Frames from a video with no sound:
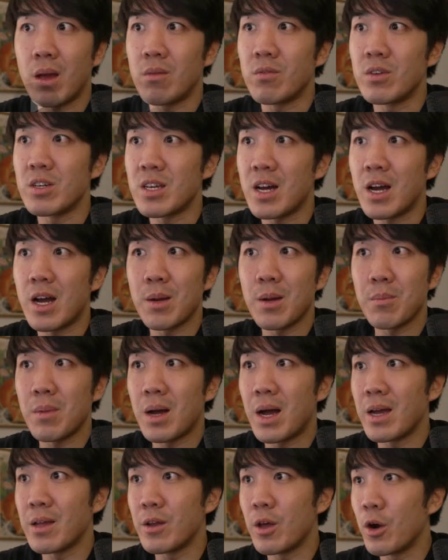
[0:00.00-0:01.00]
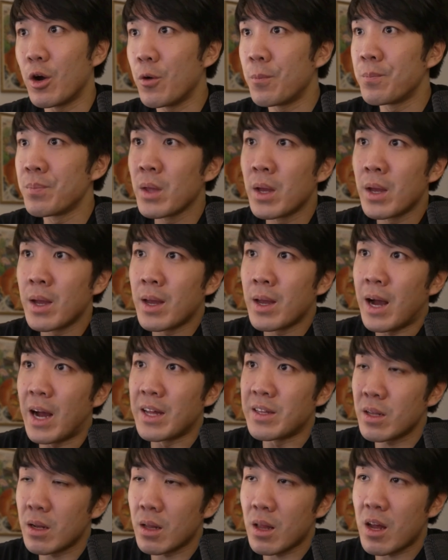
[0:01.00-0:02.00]
Every time, I know.
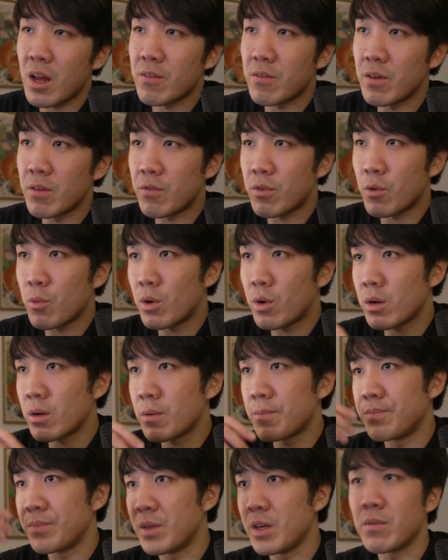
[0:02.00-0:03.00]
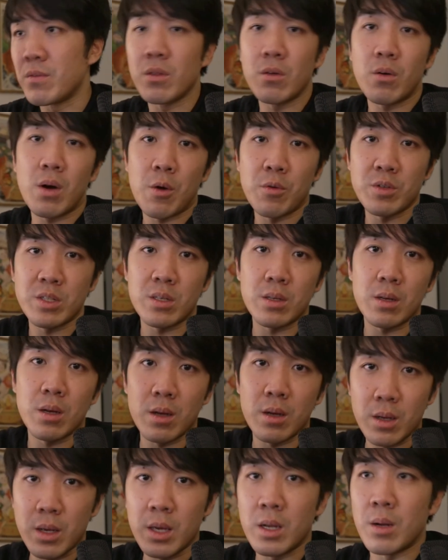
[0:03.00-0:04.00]
I did a lot of info work, even though I was
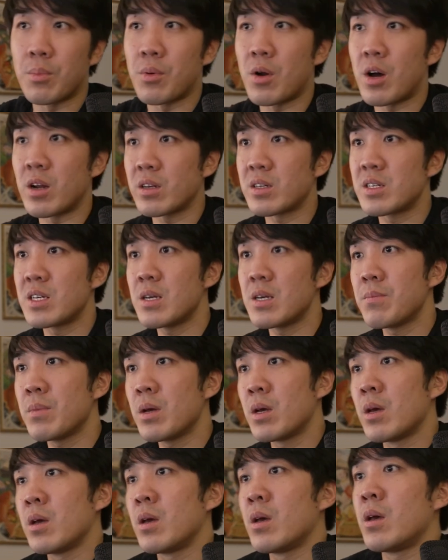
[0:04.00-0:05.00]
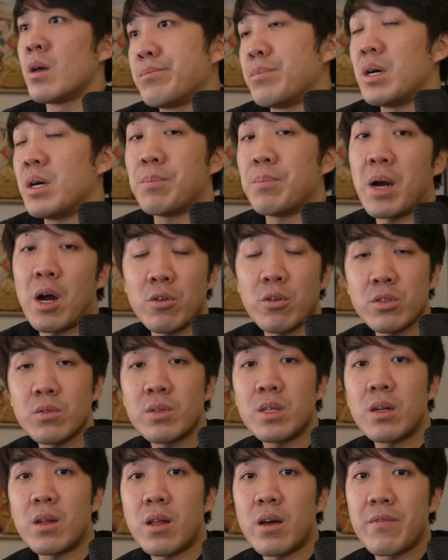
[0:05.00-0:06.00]
in a product team, but I also
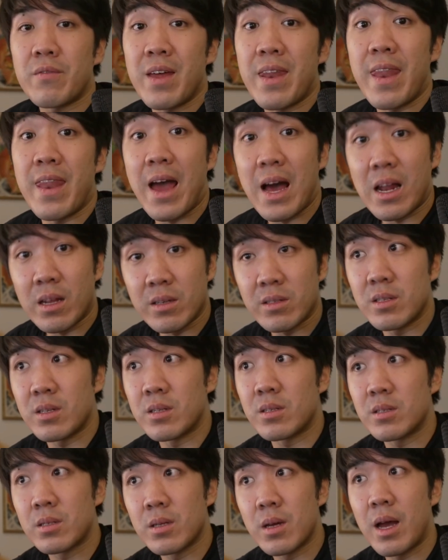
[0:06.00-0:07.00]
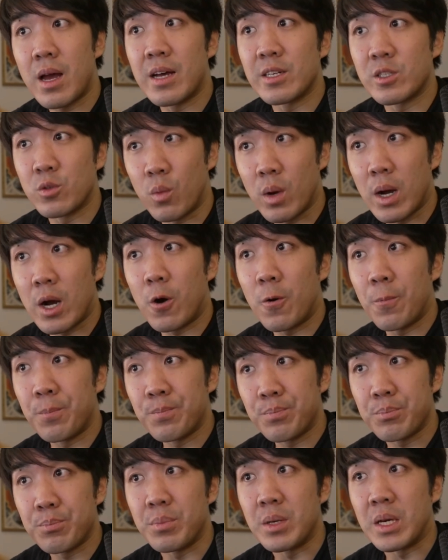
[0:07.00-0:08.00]
did a lot of analysis as well
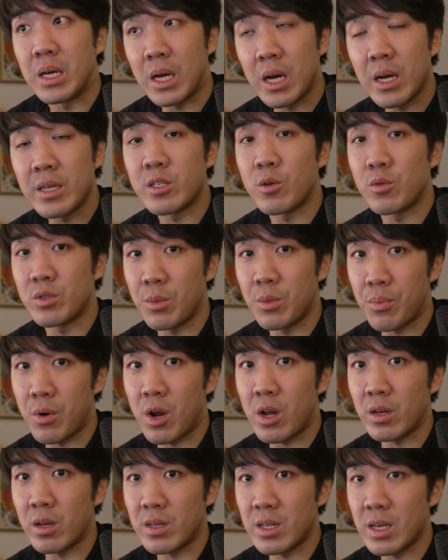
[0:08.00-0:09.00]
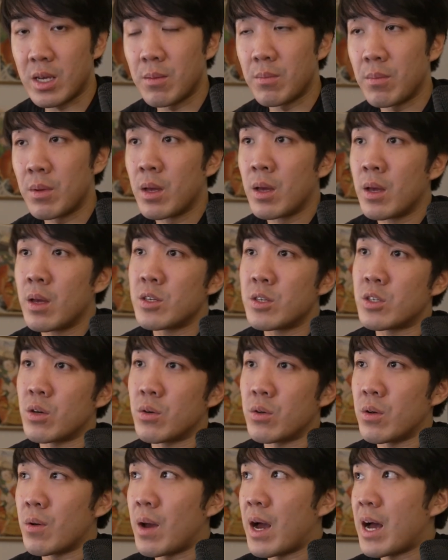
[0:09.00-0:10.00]
because it was a product team.
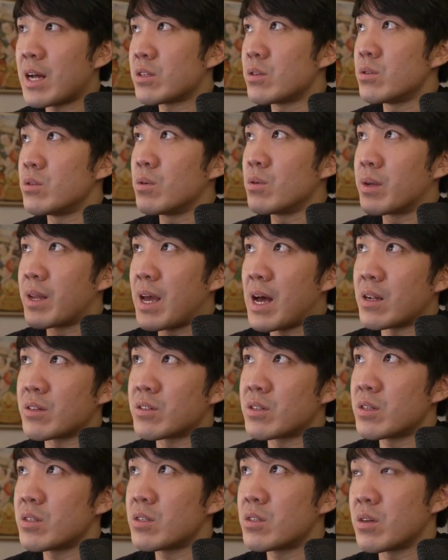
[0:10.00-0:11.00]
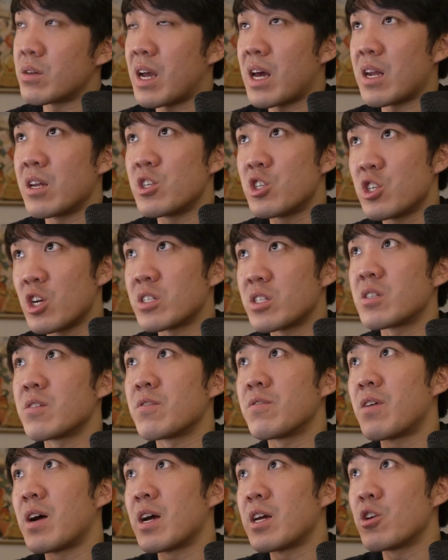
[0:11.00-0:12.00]
So you had to do analysis to kind of
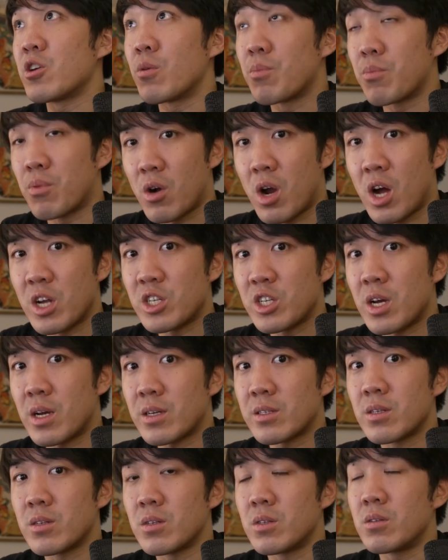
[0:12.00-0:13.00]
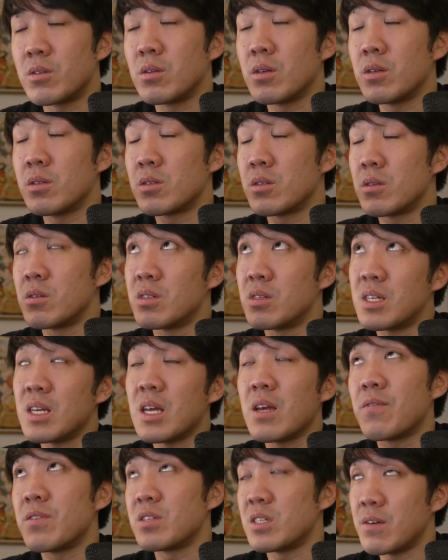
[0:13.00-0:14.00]
justify your projects to
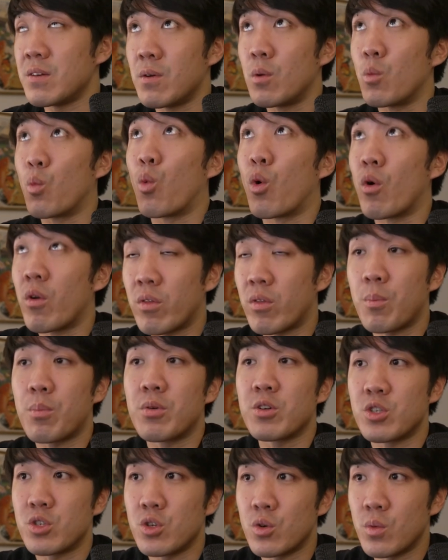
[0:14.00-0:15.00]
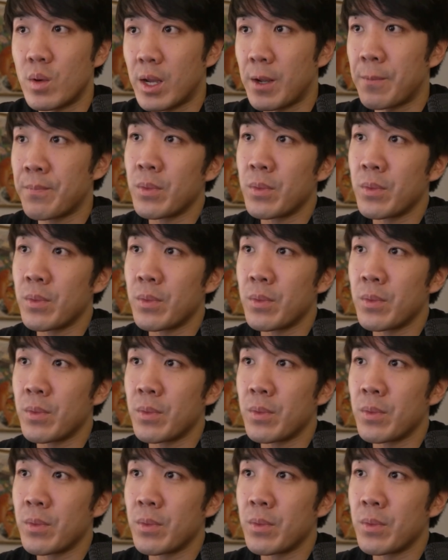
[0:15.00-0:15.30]
see if it's even worth pursuing.